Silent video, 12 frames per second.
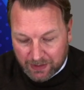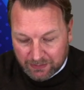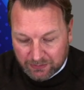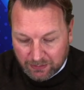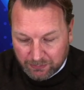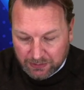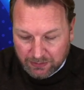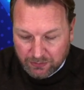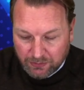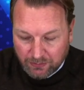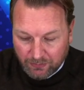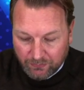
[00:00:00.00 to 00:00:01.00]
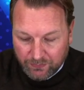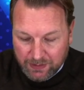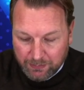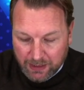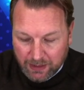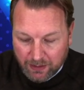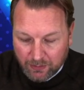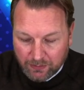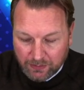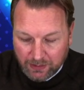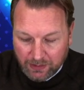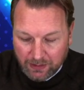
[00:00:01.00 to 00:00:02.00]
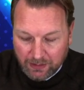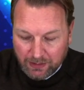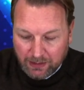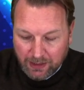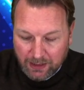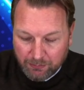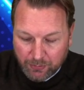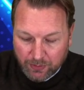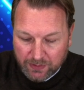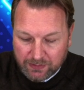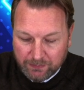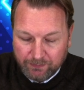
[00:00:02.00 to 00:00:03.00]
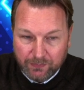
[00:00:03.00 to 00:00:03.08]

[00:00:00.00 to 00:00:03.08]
So I'm going to do Vimeo import.